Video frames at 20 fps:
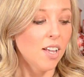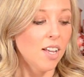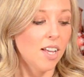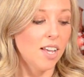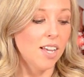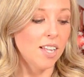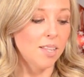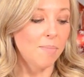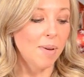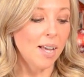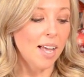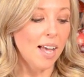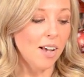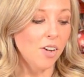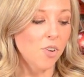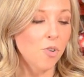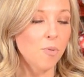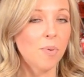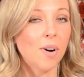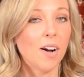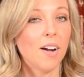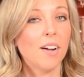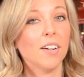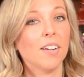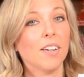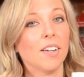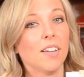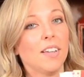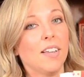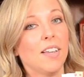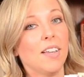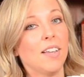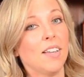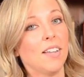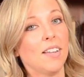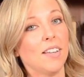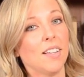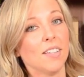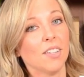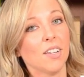It's by Echo Park,
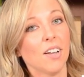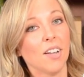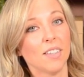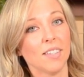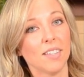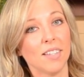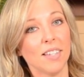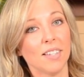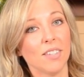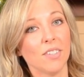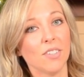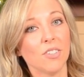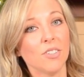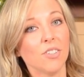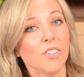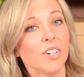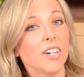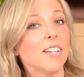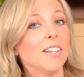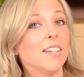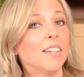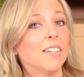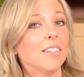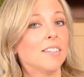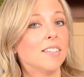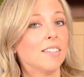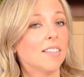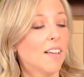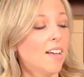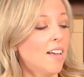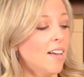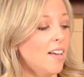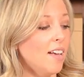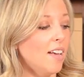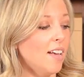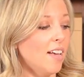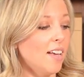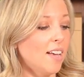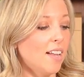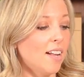and it's called Season's Greetings,
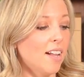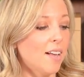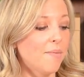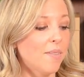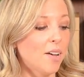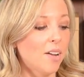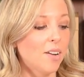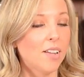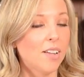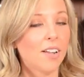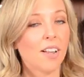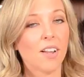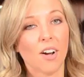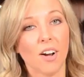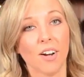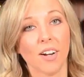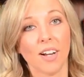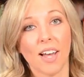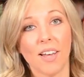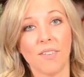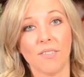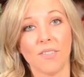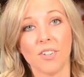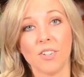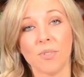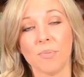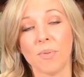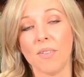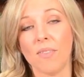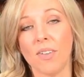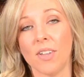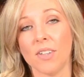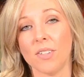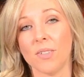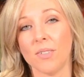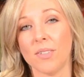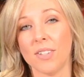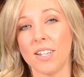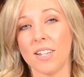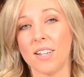and I found it at Archivers, but I've
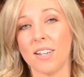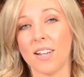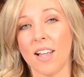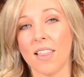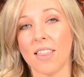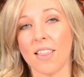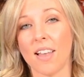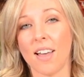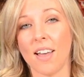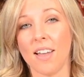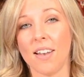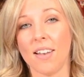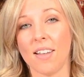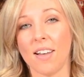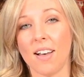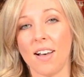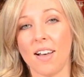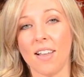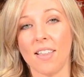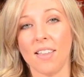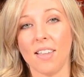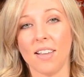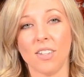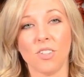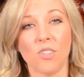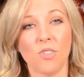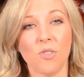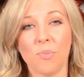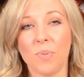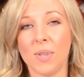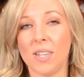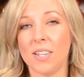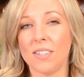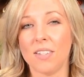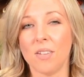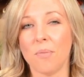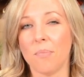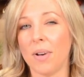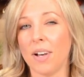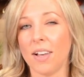also seen it online on like 2 Peas
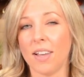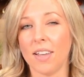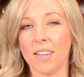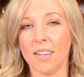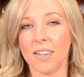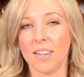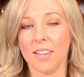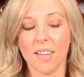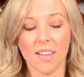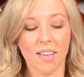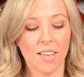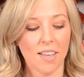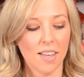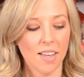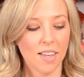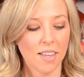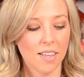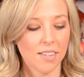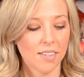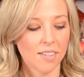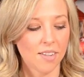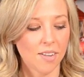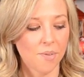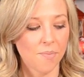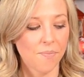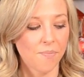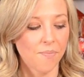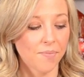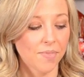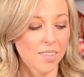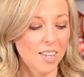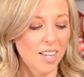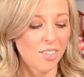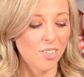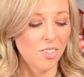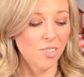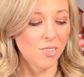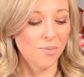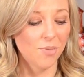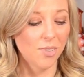in a Bucket, and it's
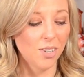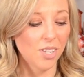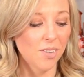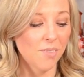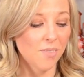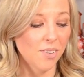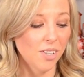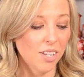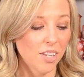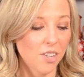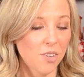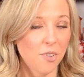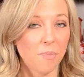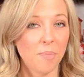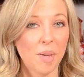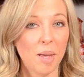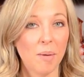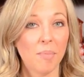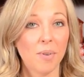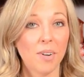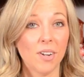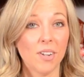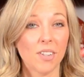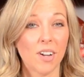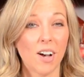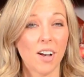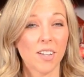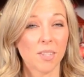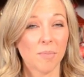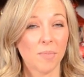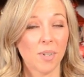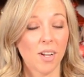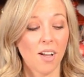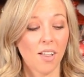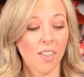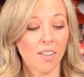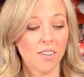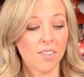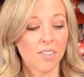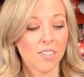just really cute paper. It's awesome
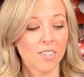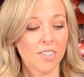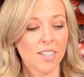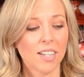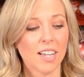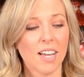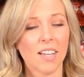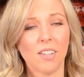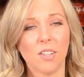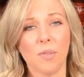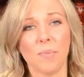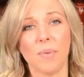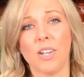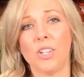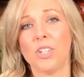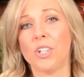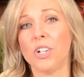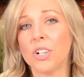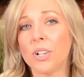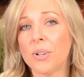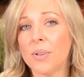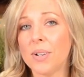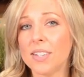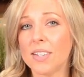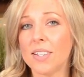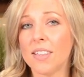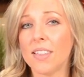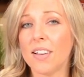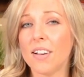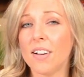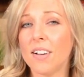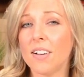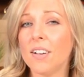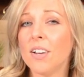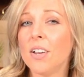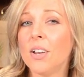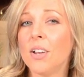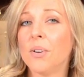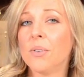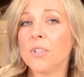colors. It's got a little bit of turquoise in there,
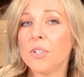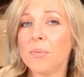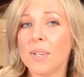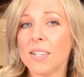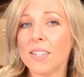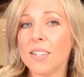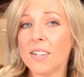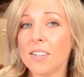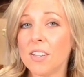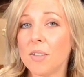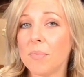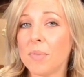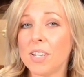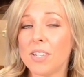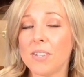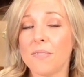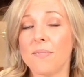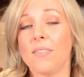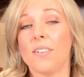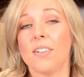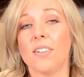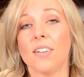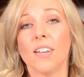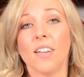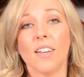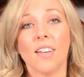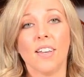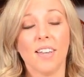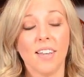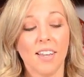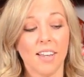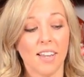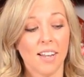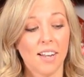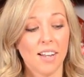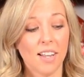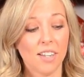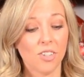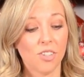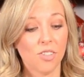which makes it a little bit different,
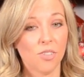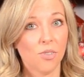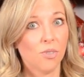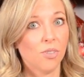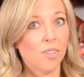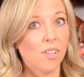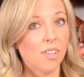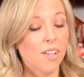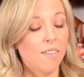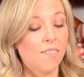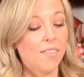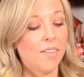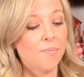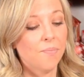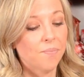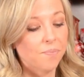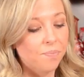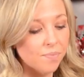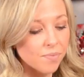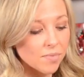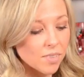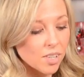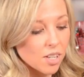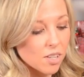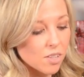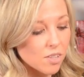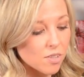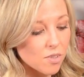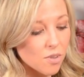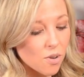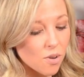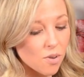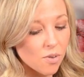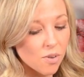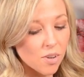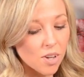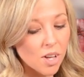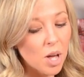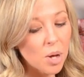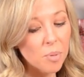and I just totally love it.
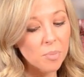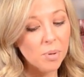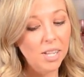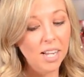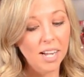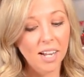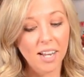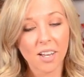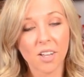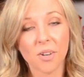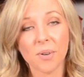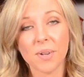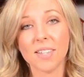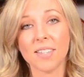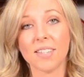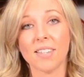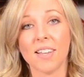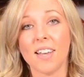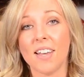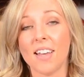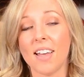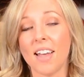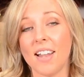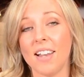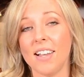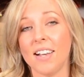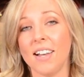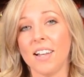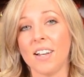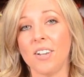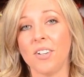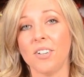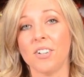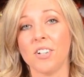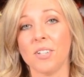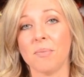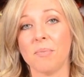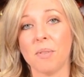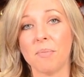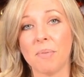So, but like I always say, any kind of
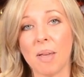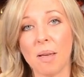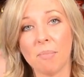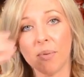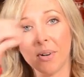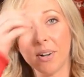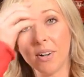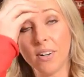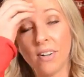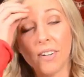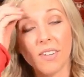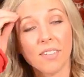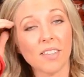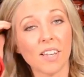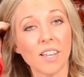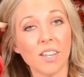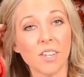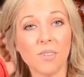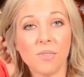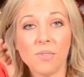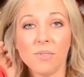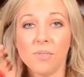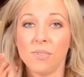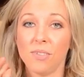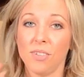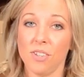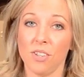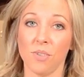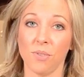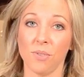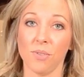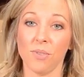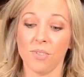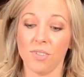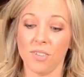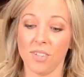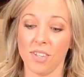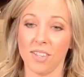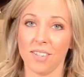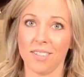Christmas paper that you
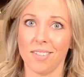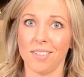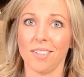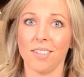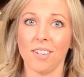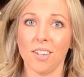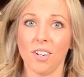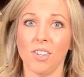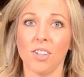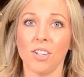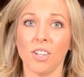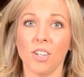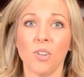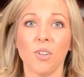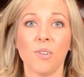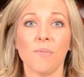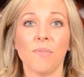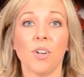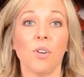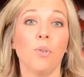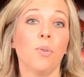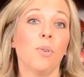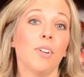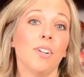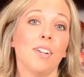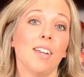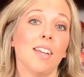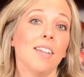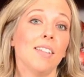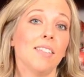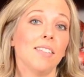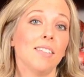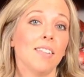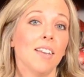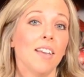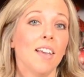use is gonna look cute if it coordinates.